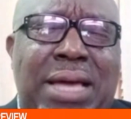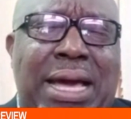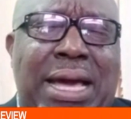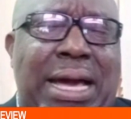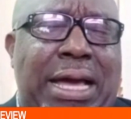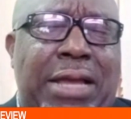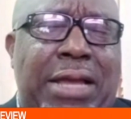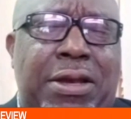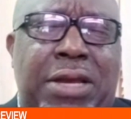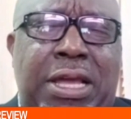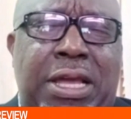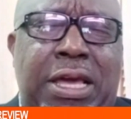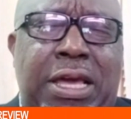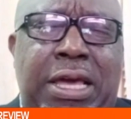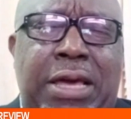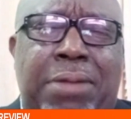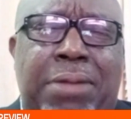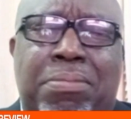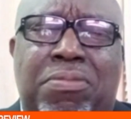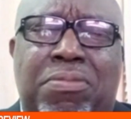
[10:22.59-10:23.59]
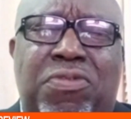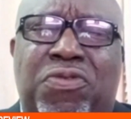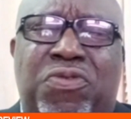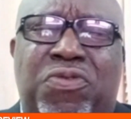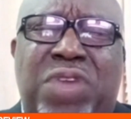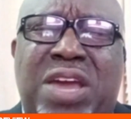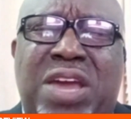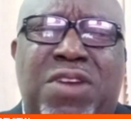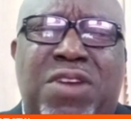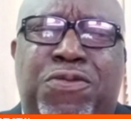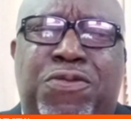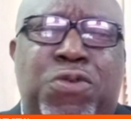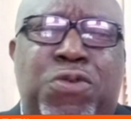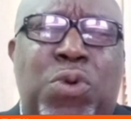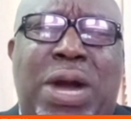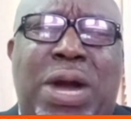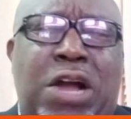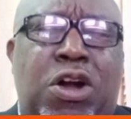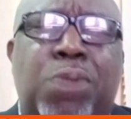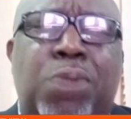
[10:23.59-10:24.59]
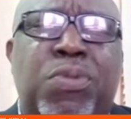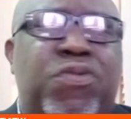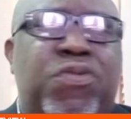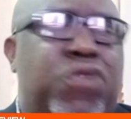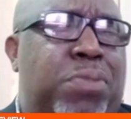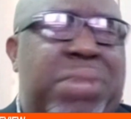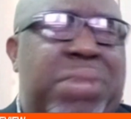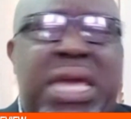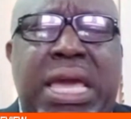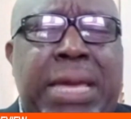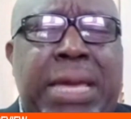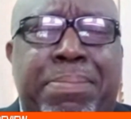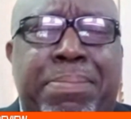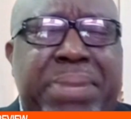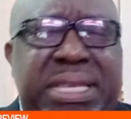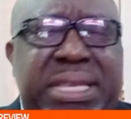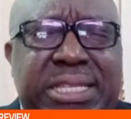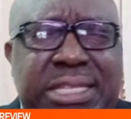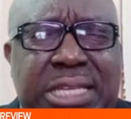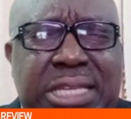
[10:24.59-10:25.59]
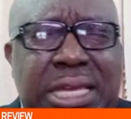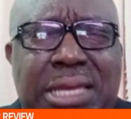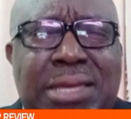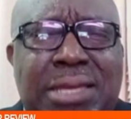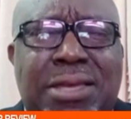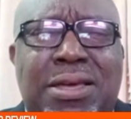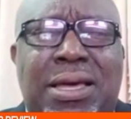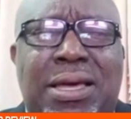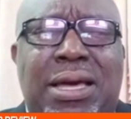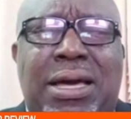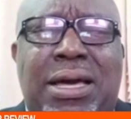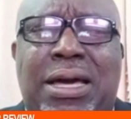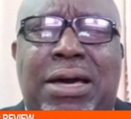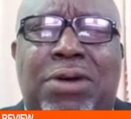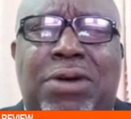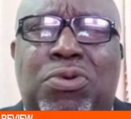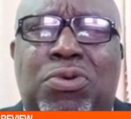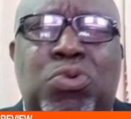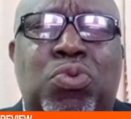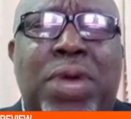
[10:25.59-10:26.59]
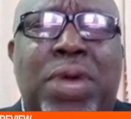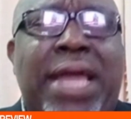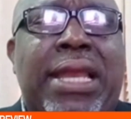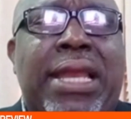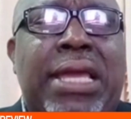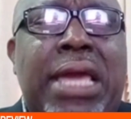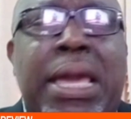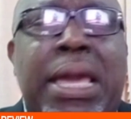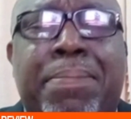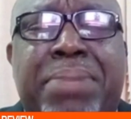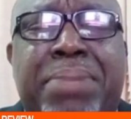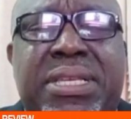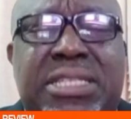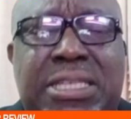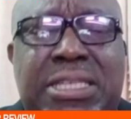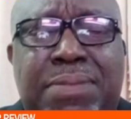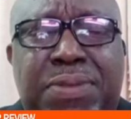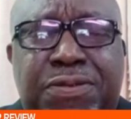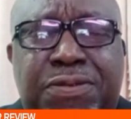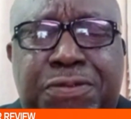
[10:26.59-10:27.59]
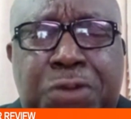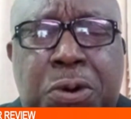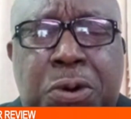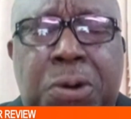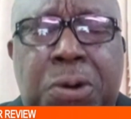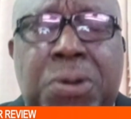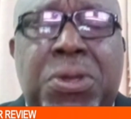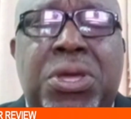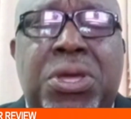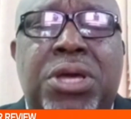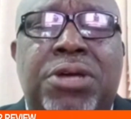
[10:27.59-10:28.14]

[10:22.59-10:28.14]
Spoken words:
And very few are coming from the APC, who were in the APC before.